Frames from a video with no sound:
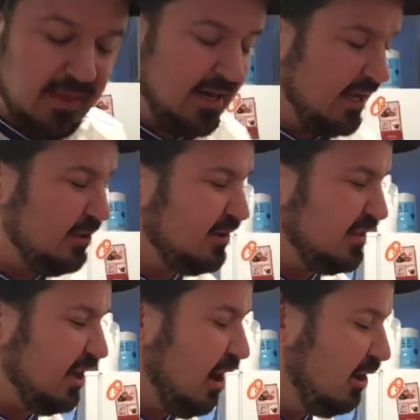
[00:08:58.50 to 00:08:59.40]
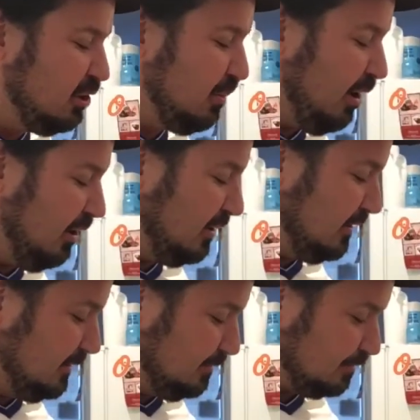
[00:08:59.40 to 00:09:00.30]
And I used the alu ball
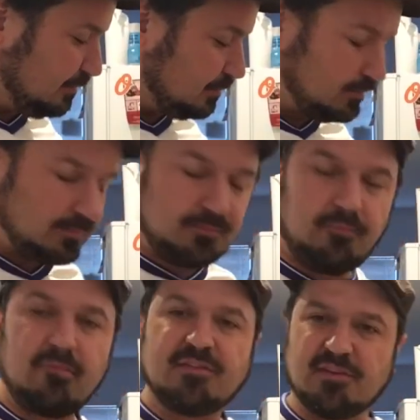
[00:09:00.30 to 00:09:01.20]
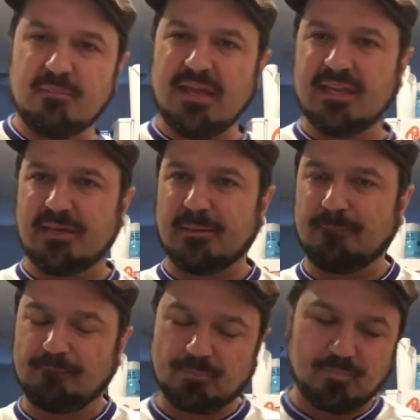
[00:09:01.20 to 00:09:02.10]
to make it.
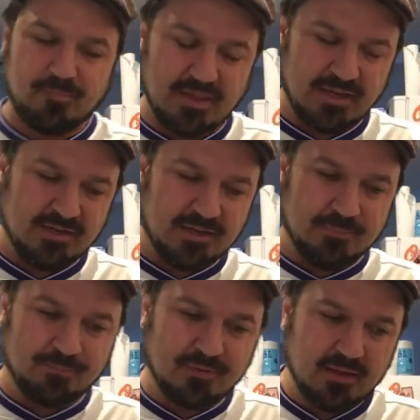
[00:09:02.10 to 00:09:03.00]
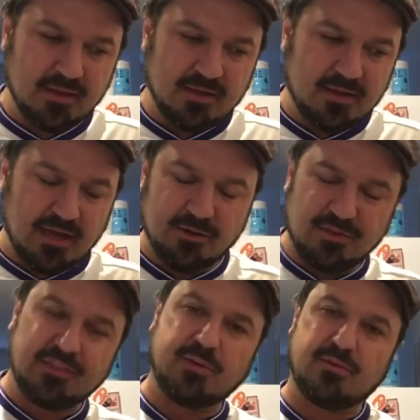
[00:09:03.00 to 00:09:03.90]
And I don't
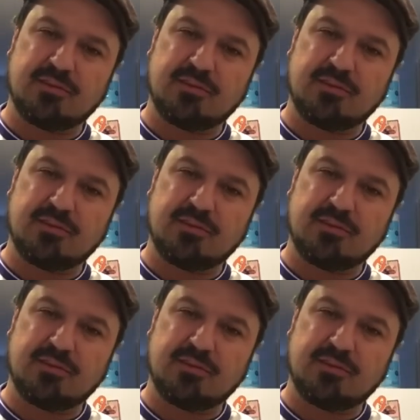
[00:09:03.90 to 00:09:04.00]
think that